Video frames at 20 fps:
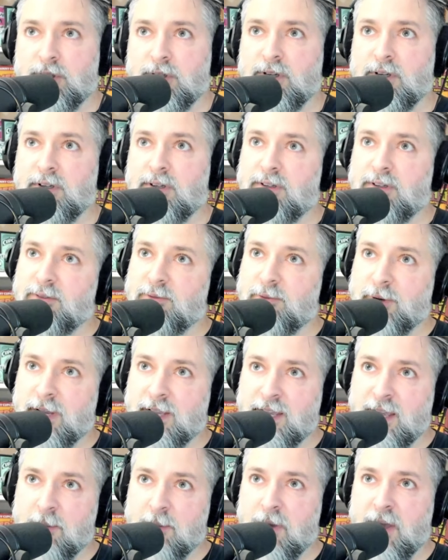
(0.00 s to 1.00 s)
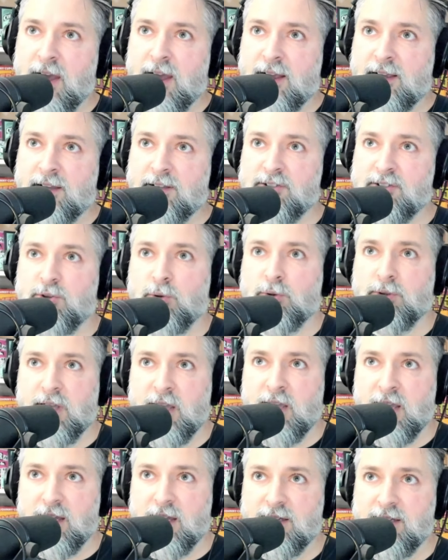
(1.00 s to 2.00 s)
And when I came back, I sold
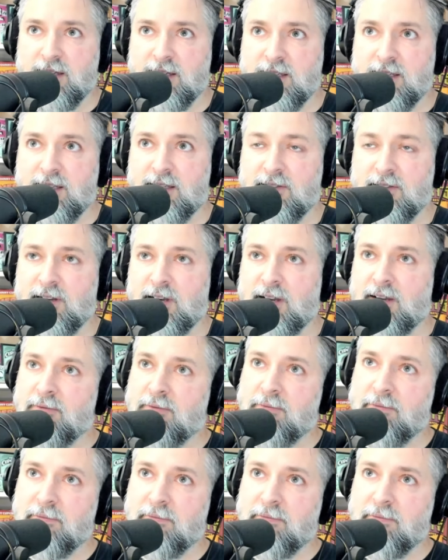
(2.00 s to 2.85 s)
candy, and then I